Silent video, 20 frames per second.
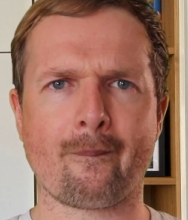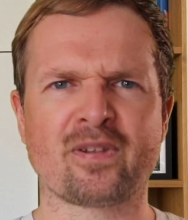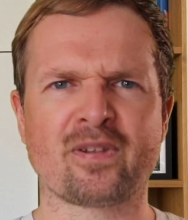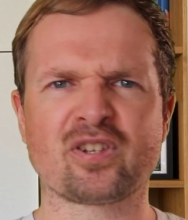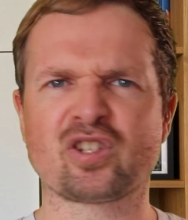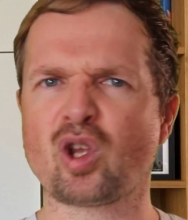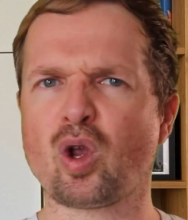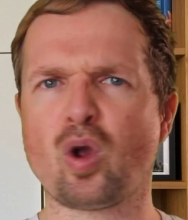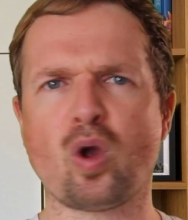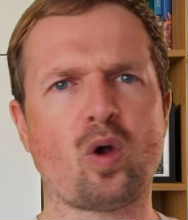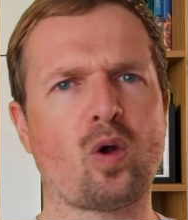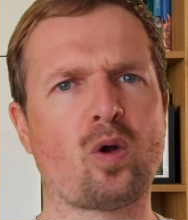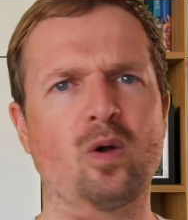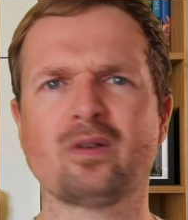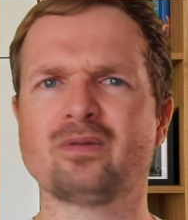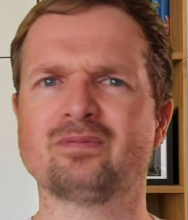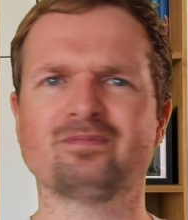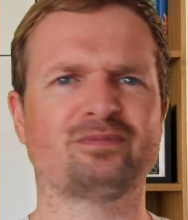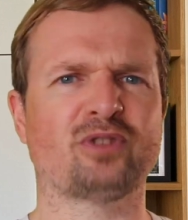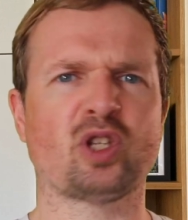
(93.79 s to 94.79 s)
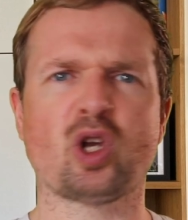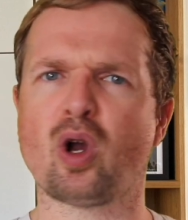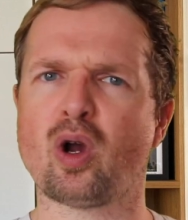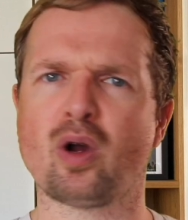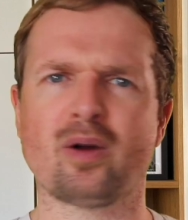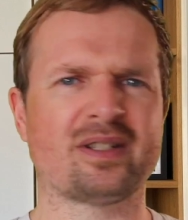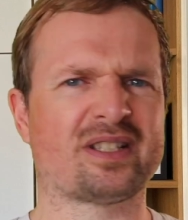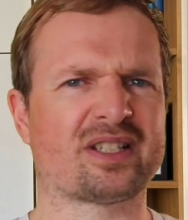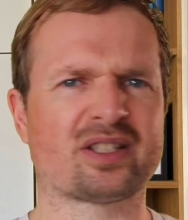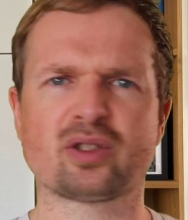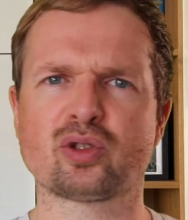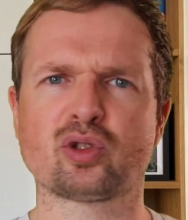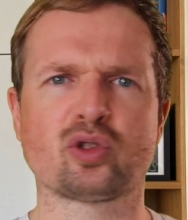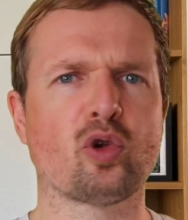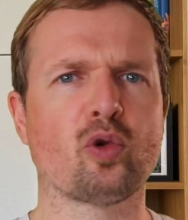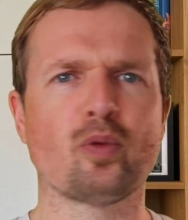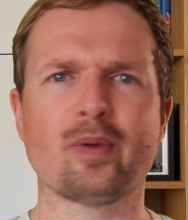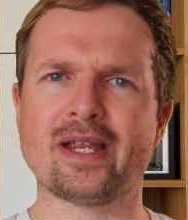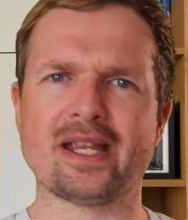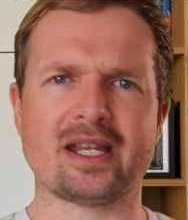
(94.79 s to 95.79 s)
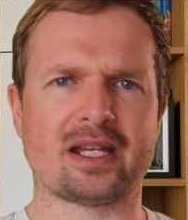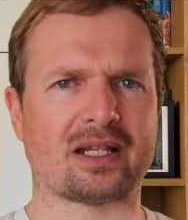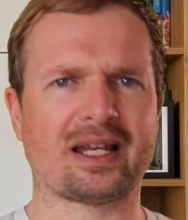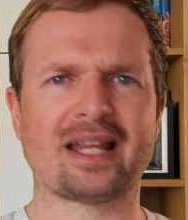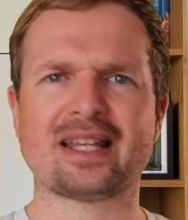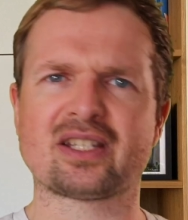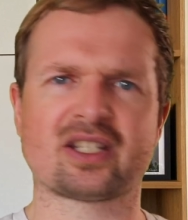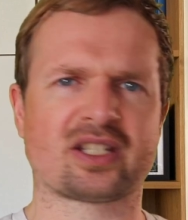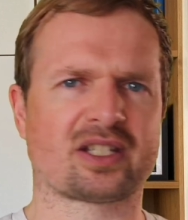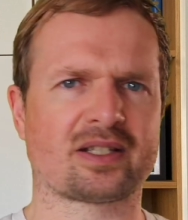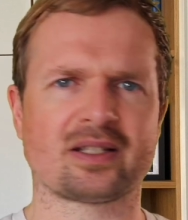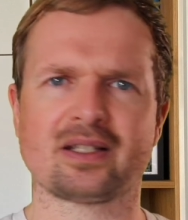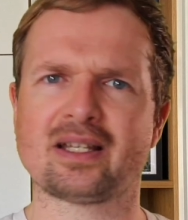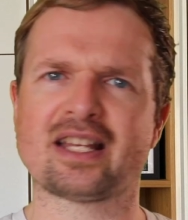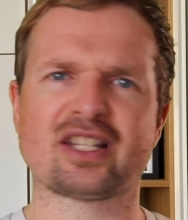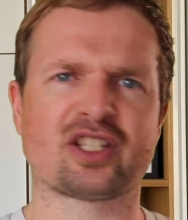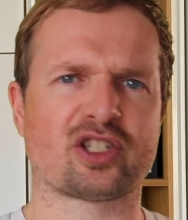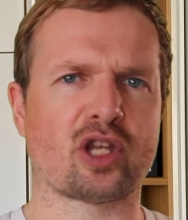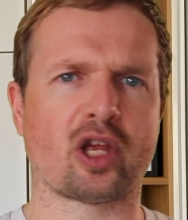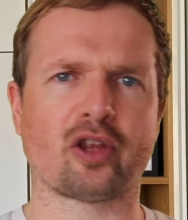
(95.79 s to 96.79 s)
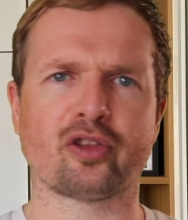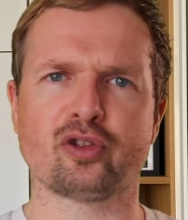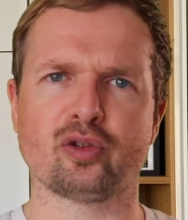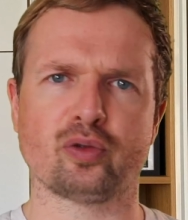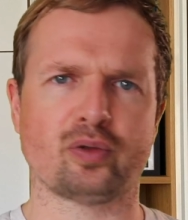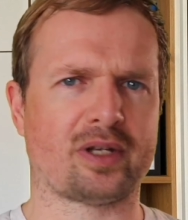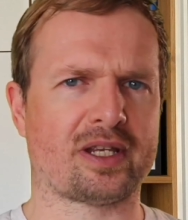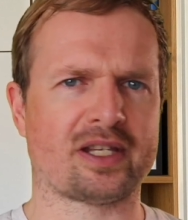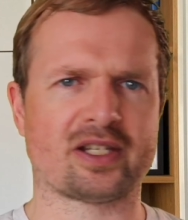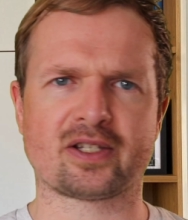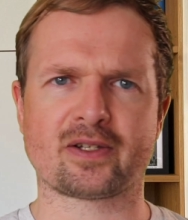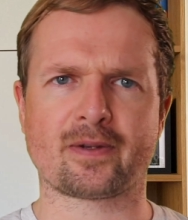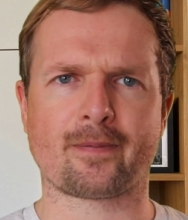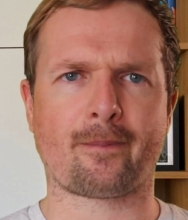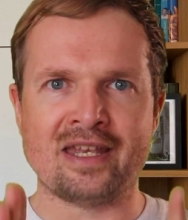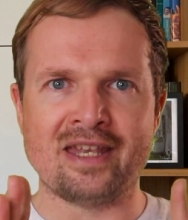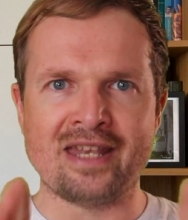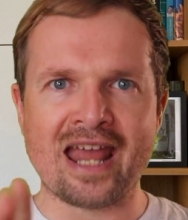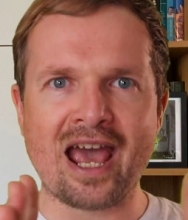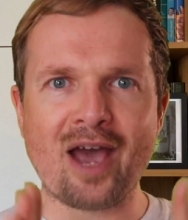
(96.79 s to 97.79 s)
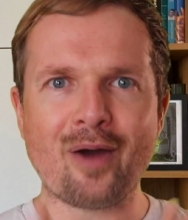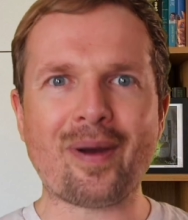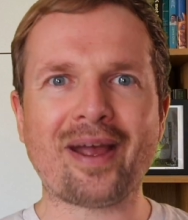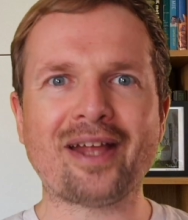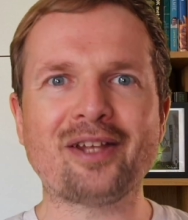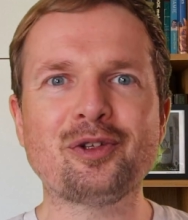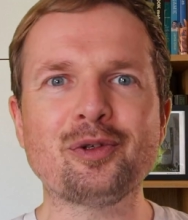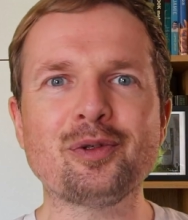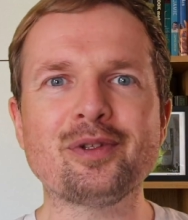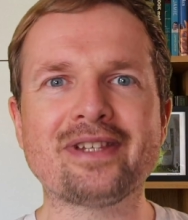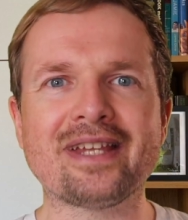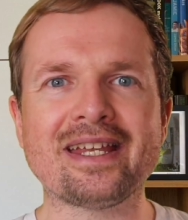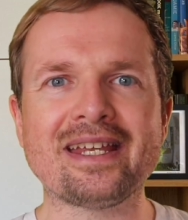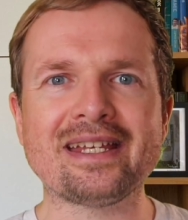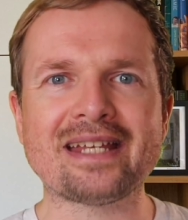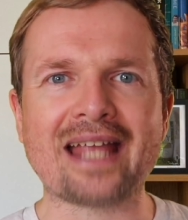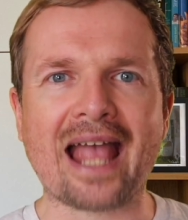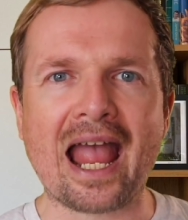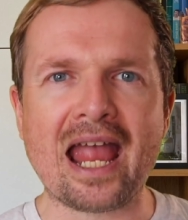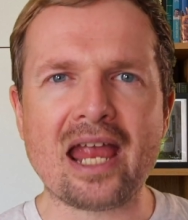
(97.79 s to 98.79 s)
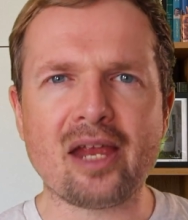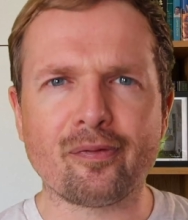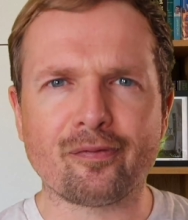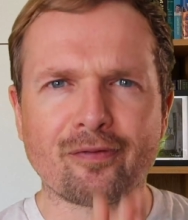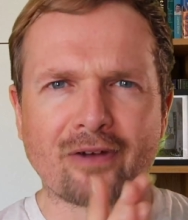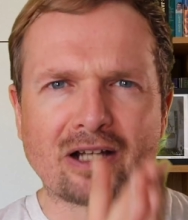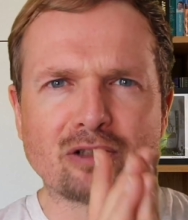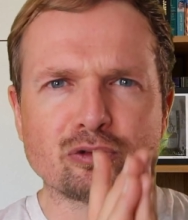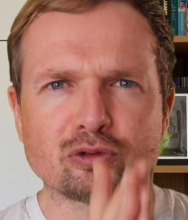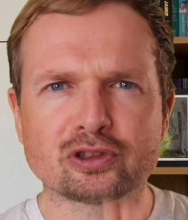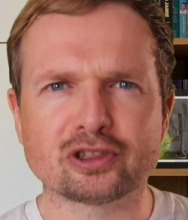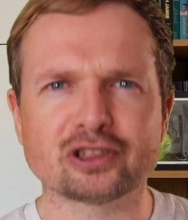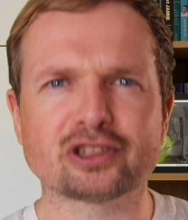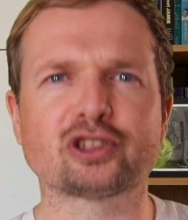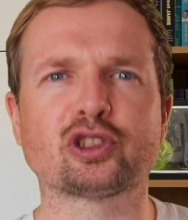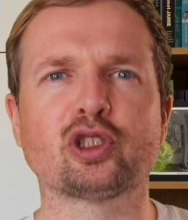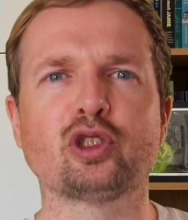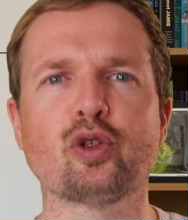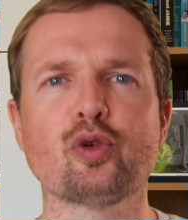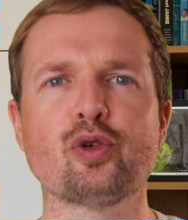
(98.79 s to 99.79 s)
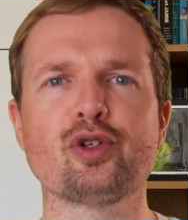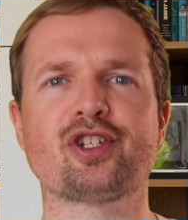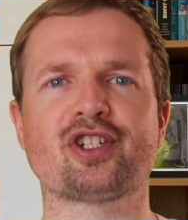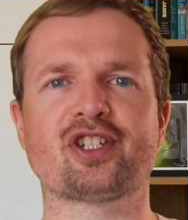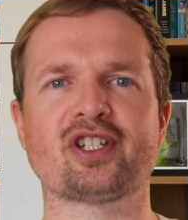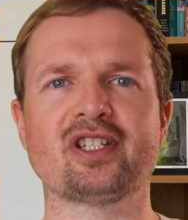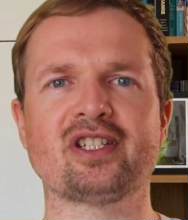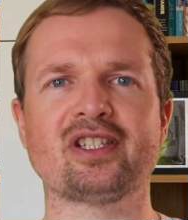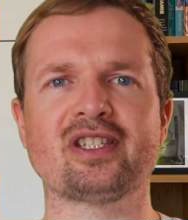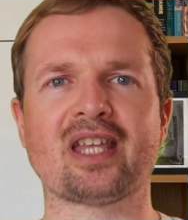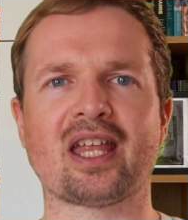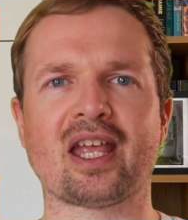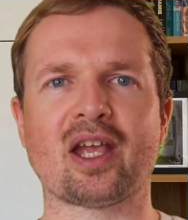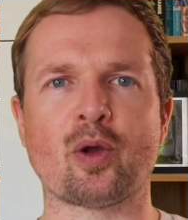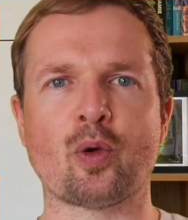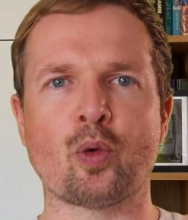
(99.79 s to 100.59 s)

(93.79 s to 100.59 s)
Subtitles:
So no, it's too weak. Let's not do this. Now I do think I found the solution.